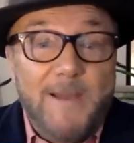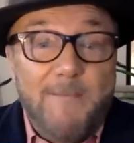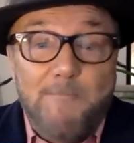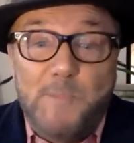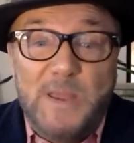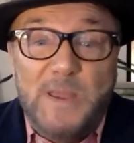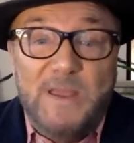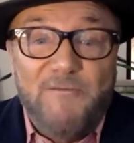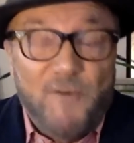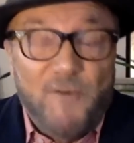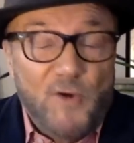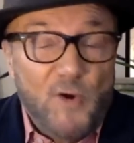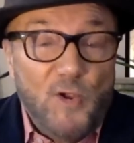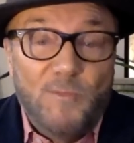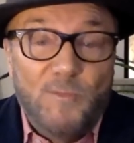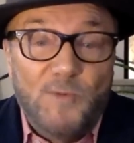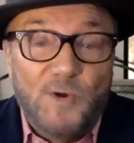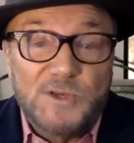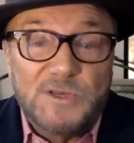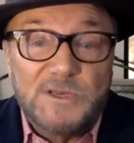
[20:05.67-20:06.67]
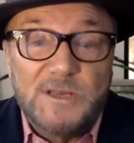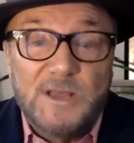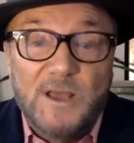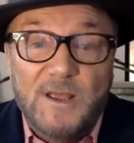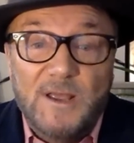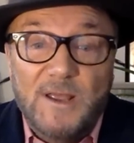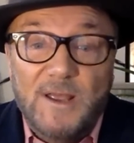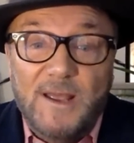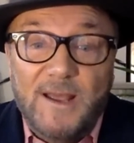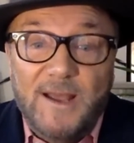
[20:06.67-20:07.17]
MP for almost
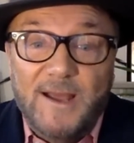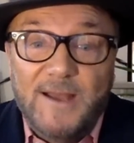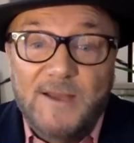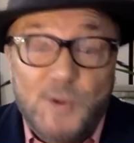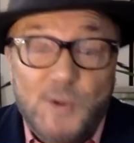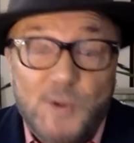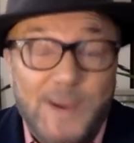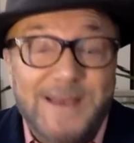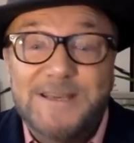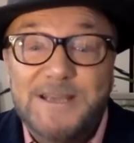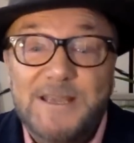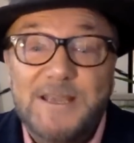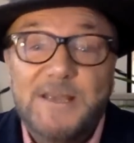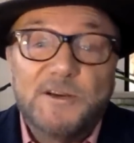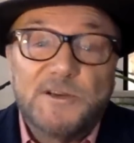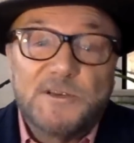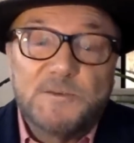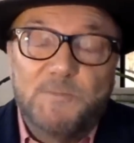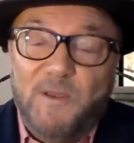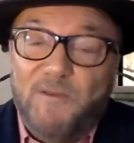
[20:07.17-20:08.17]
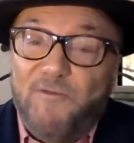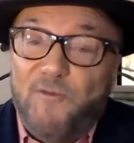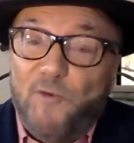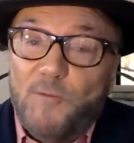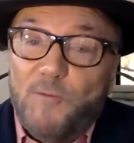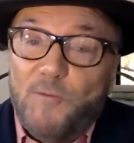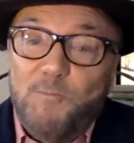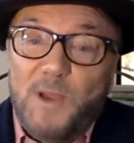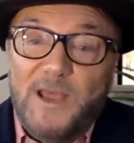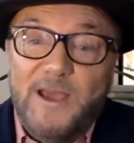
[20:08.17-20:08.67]
20 years
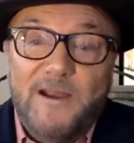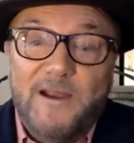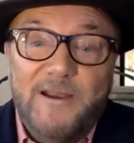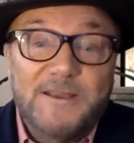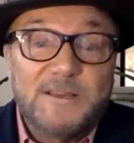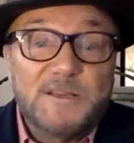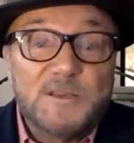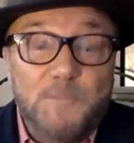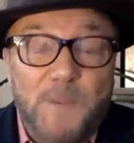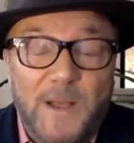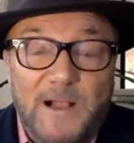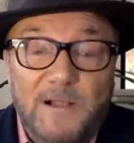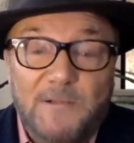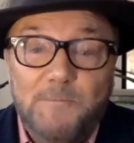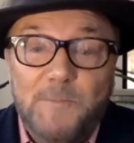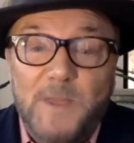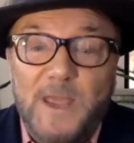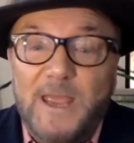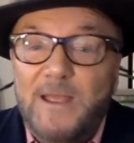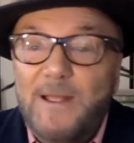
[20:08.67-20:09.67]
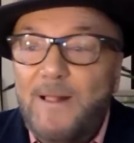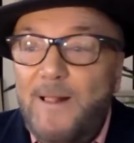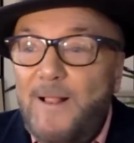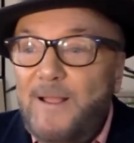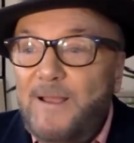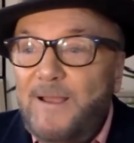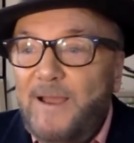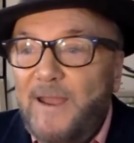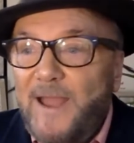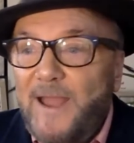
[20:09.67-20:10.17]
before Blair expelled me,
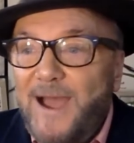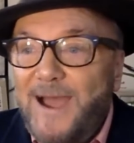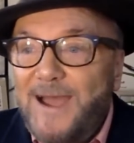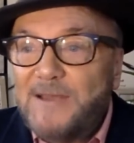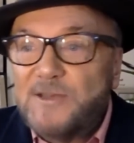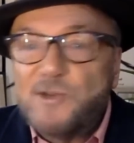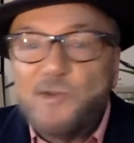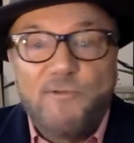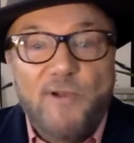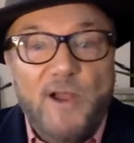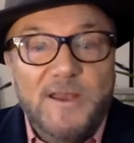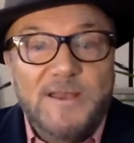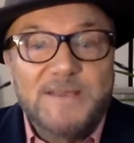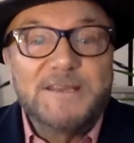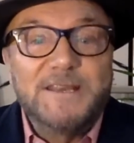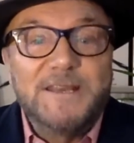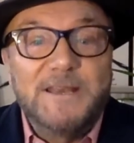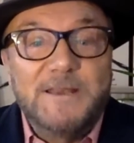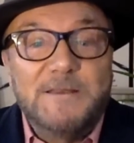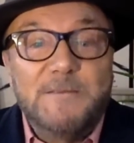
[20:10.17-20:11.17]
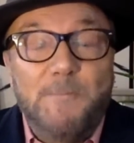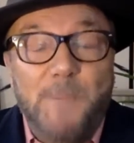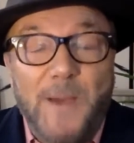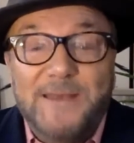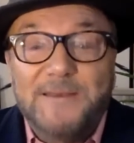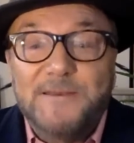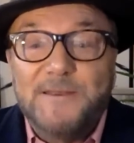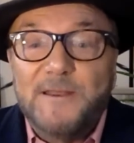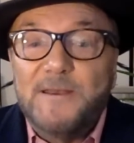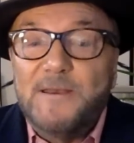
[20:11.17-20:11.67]
and I had to run as an
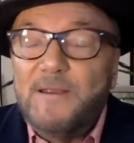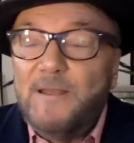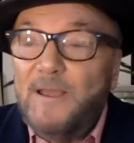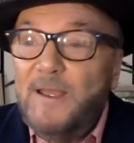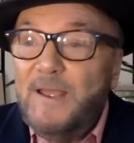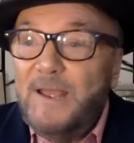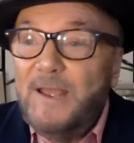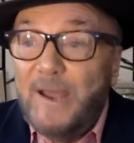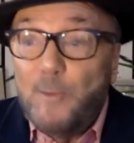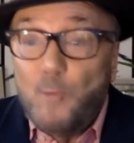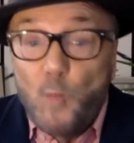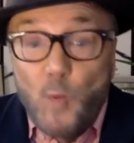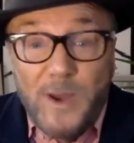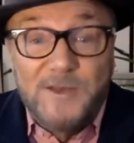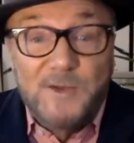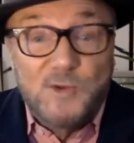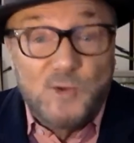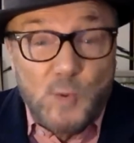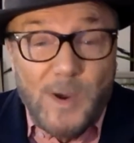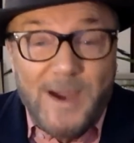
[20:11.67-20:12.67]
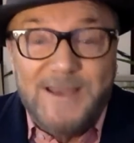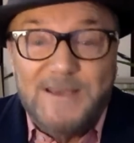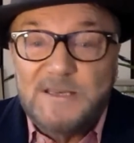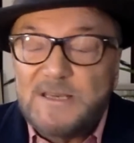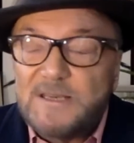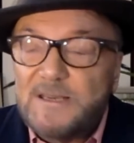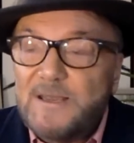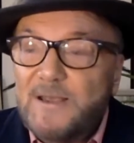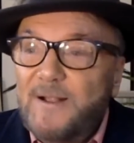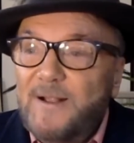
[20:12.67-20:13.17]
independent and win
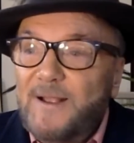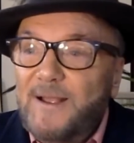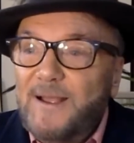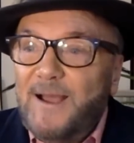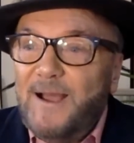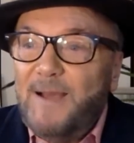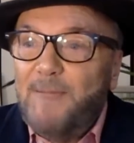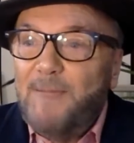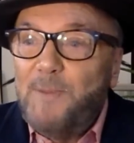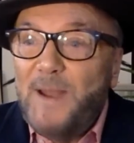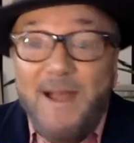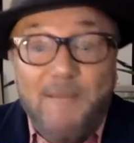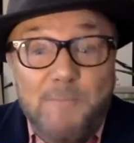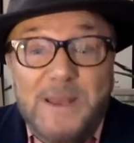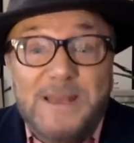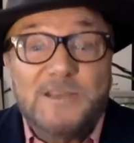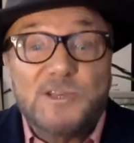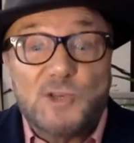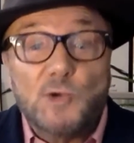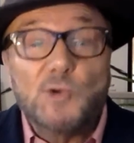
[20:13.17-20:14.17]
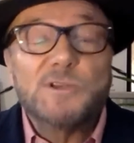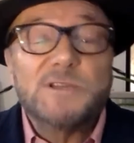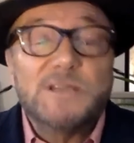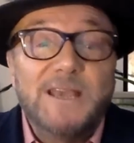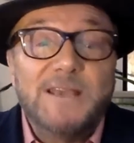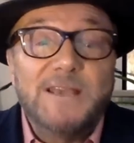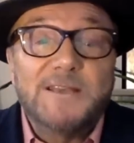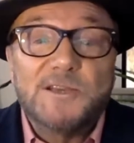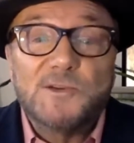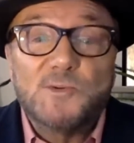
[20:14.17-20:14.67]
twice. But I've been
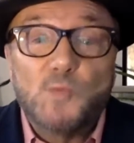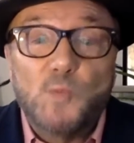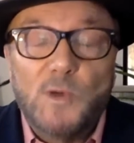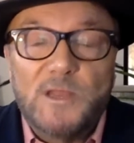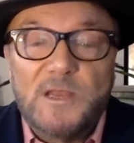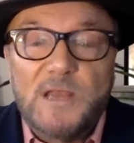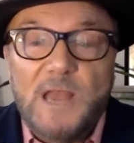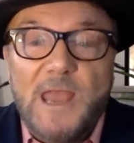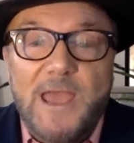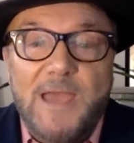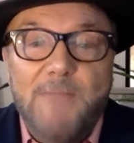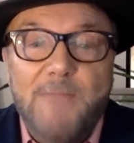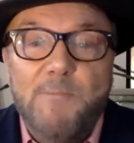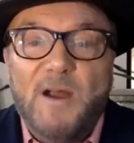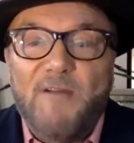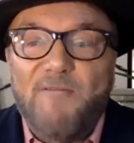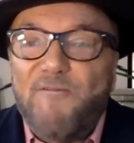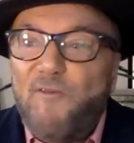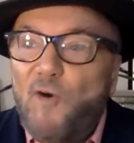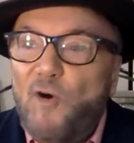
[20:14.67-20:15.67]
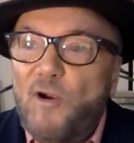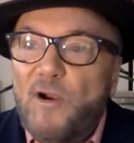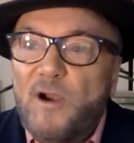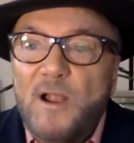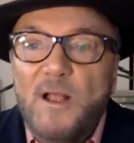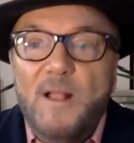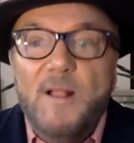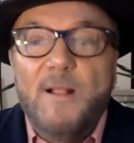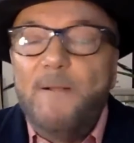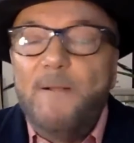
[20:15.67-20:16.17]
associated with Labour for